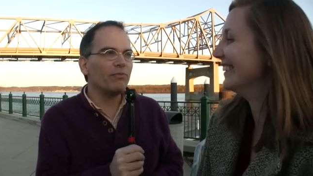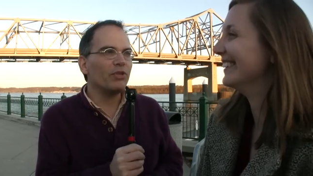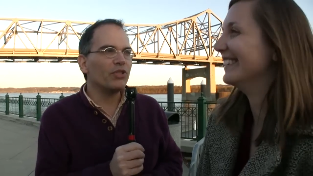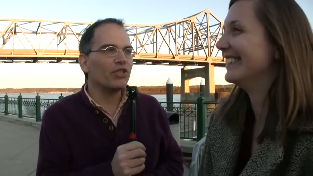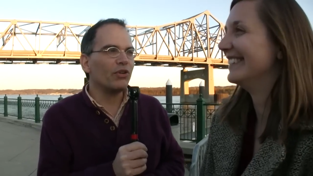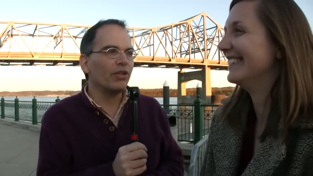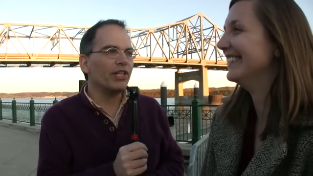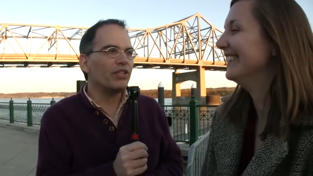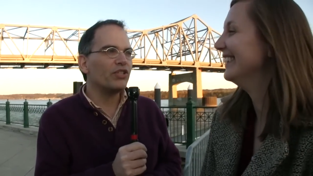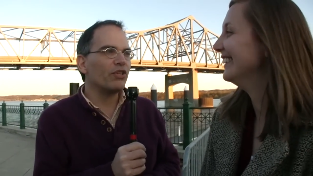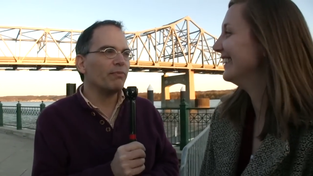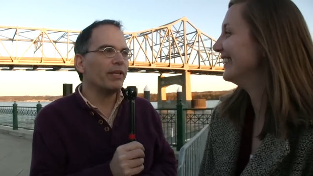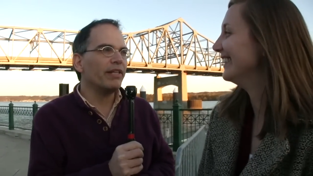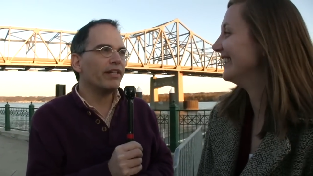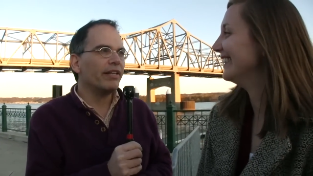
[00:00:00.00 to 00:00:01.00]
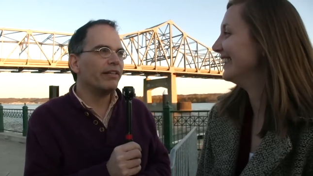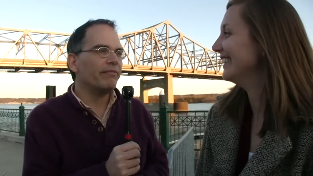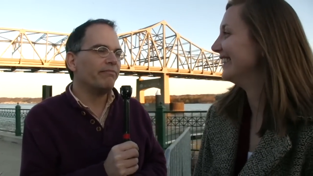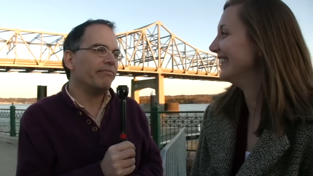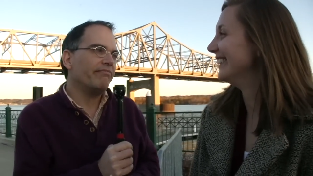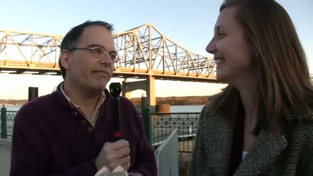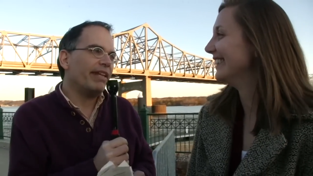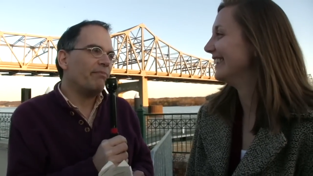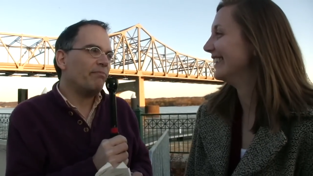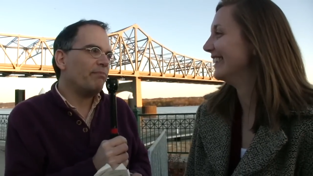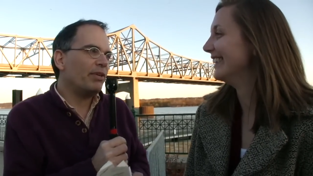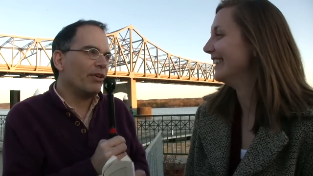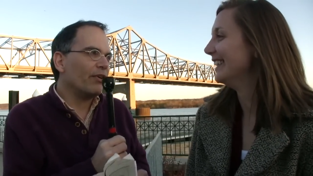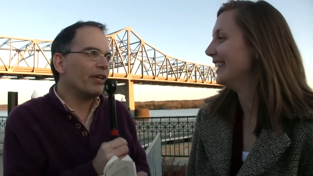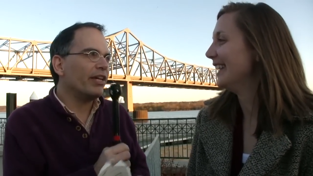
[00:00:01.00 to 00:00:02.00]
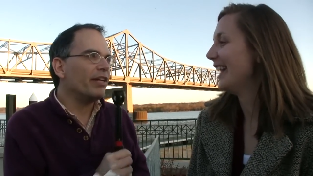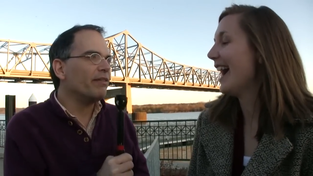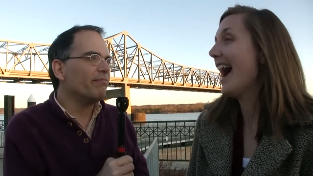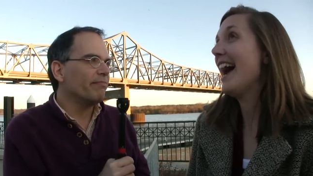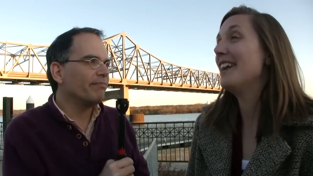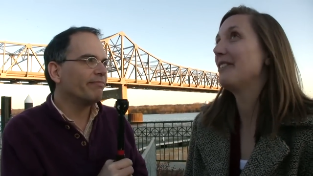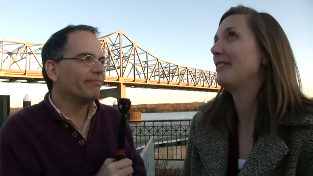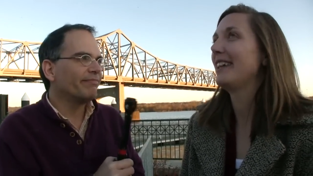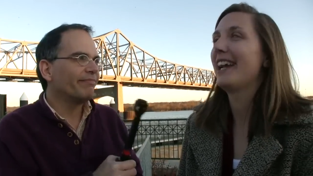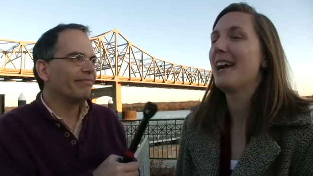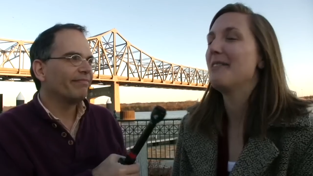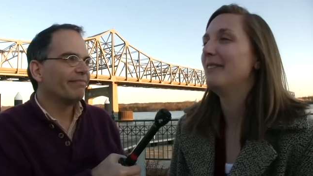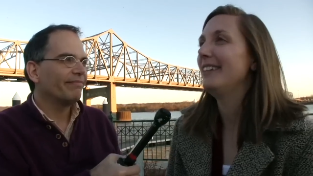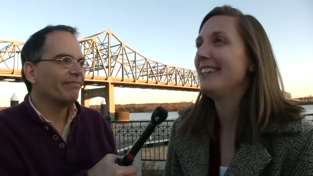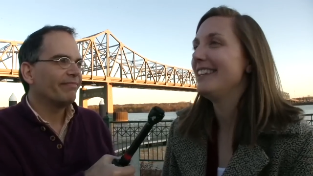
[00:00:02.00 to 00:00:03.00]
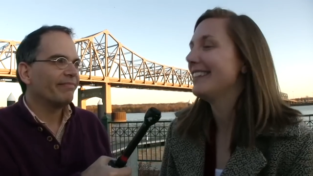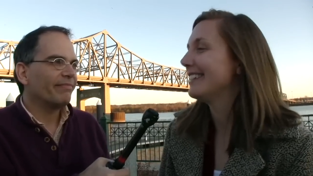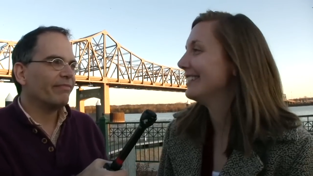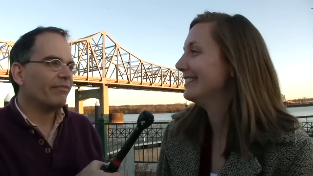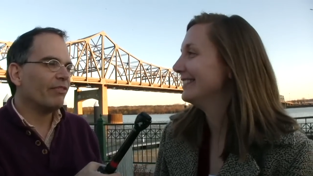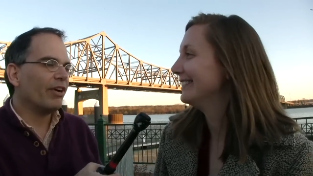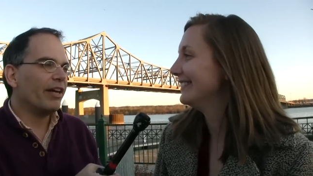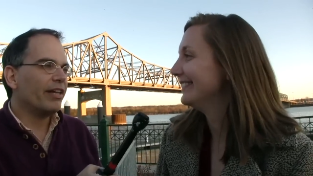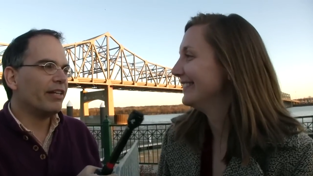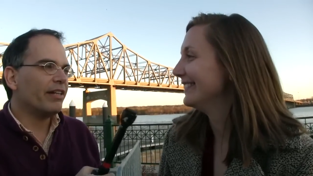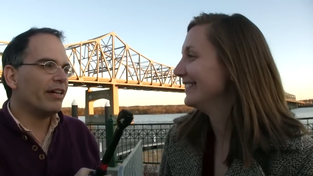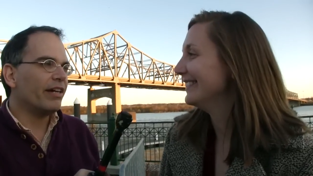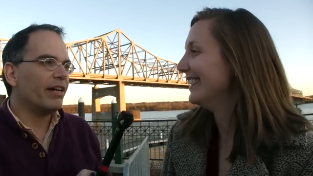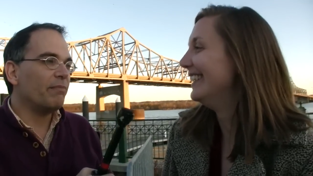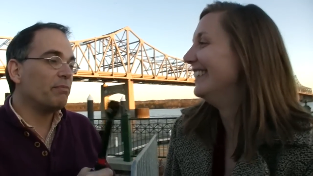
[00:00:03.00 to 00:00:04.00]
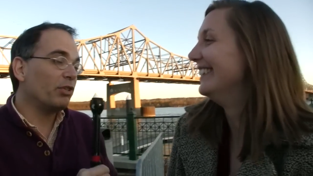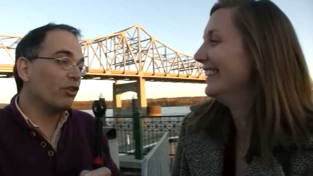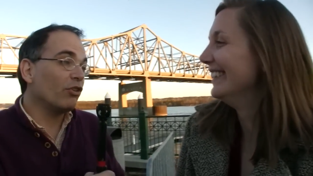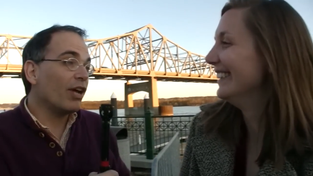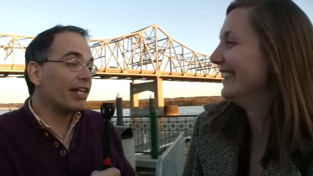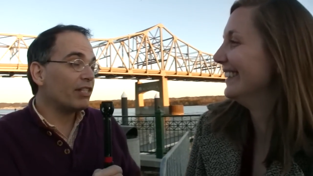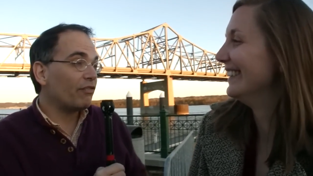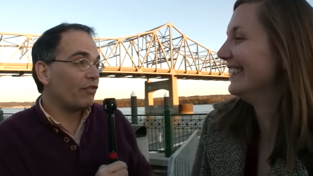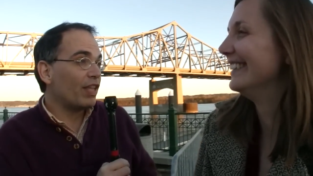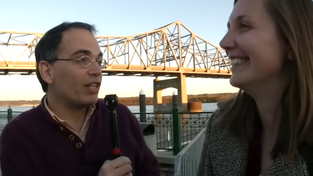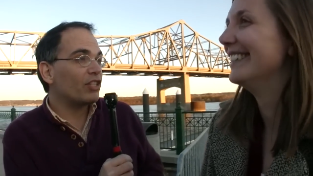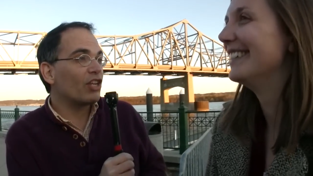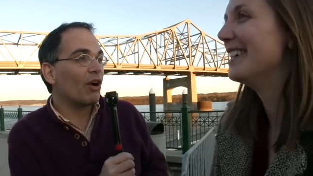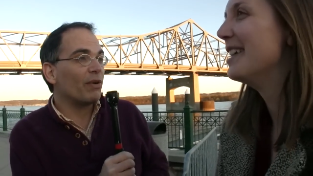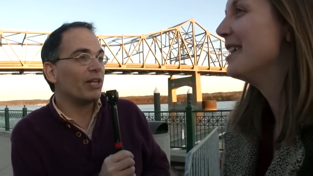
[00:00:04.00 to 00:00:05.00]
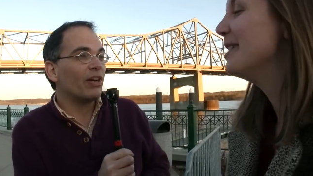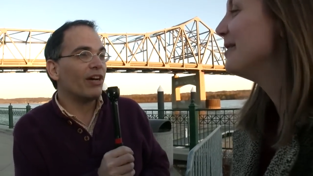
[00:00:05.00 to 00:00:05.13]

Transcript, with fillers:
Speaker 1: a musical instrument period.
Speaker 2: I don't think I will either.
Speaker 1: Right. Uh, but there are lots of things going